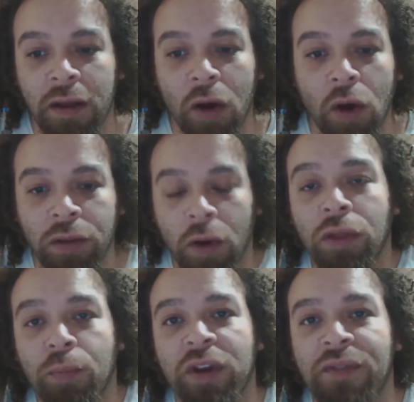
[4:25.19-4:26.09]
on
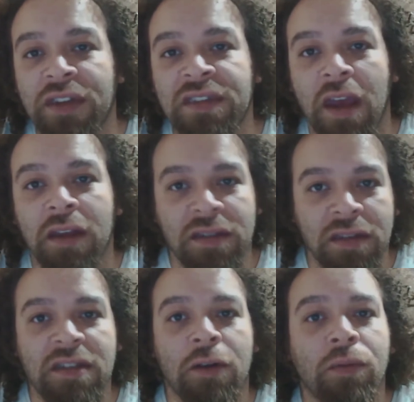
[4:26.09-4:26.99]
the previous settings
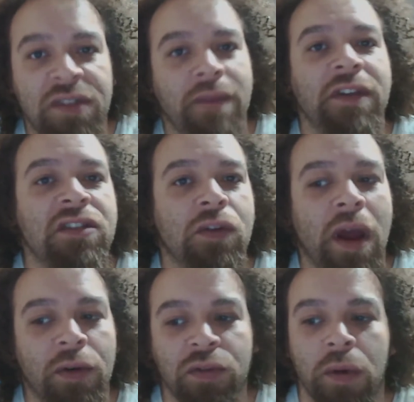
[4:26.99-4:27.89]
until 72
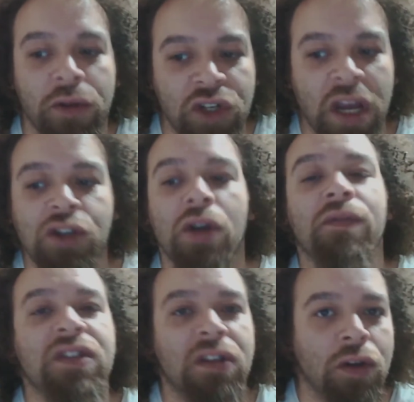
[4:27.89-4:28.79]
hours where it will change over
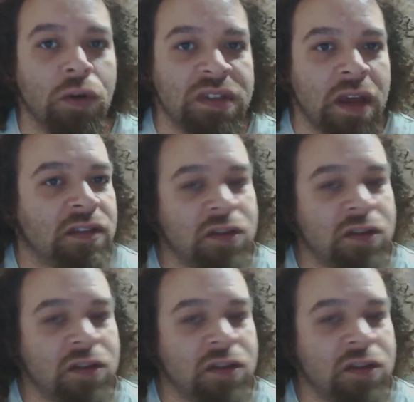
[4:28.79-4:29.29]
to the new settings.